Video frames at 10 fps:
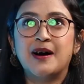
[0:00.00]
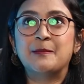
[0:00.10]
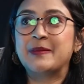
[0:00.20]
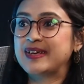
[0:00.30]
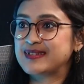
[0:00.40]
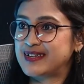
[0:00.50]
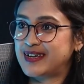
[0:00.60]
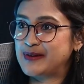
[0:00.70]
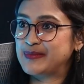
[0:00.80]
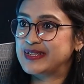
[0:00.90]

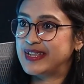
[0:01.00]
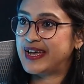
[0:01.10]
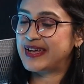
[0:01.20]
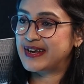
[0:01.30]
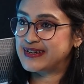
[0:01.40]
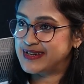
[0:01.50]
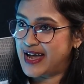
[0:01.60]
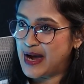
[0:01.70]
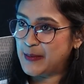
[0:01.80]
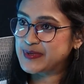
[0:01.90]
amazing. I mean, they can
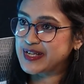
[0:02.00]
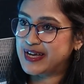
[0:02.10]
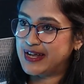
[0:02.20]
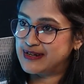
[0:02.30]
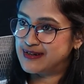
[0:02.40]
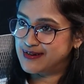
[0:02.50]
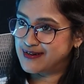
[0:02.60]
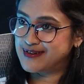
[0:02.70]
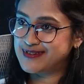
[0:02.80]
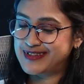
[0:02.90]
adapt, they can
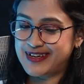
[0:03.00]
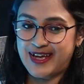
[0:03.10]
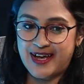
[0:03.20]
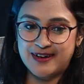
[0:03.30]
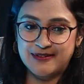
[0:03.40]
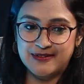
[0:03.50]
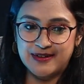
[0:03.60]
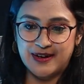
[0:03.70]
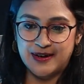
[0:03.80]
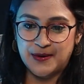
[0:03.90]
learn, they can,
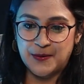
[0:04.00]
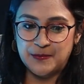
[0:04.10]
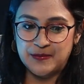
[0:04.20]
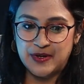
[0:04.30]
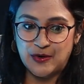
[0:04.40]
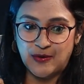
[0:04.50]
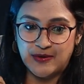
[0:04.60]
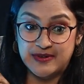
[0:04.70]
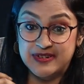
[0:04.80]
you know,